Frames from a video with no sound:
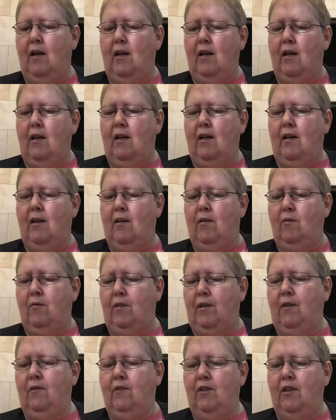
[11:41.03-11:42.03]
I'll
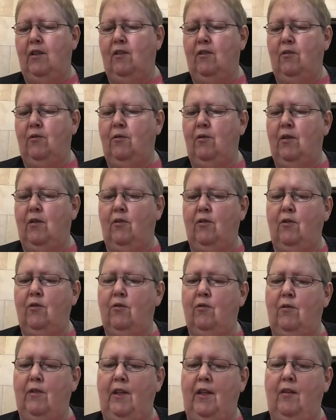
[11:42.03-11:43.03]
even include a
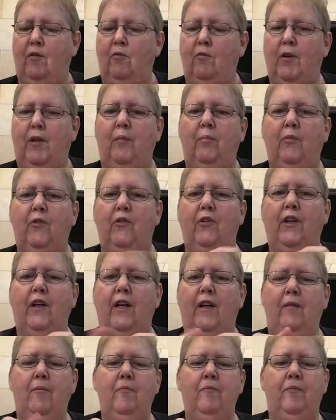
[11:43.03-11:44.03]
little hand wipe for
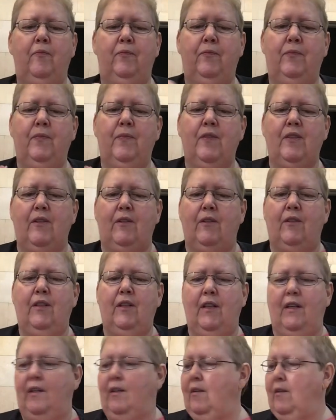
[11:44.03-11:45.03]
you, so you
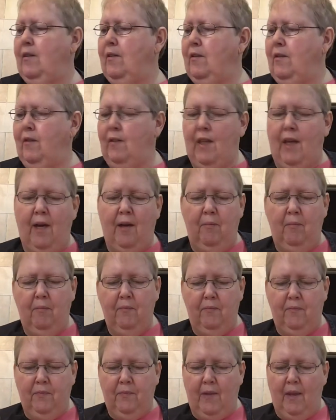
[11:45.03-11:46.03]
can do that.
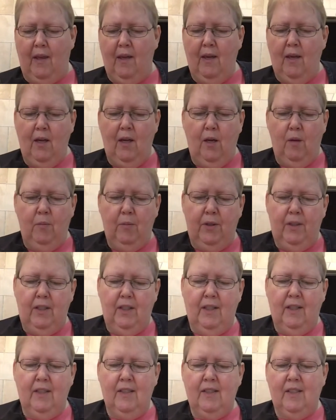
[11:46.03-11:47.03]
But you
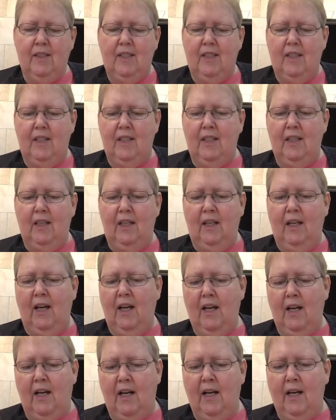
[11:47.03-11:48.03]
can see
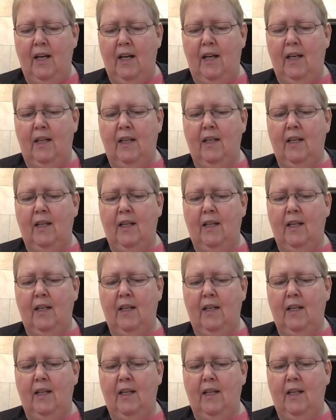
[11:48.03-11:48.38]
I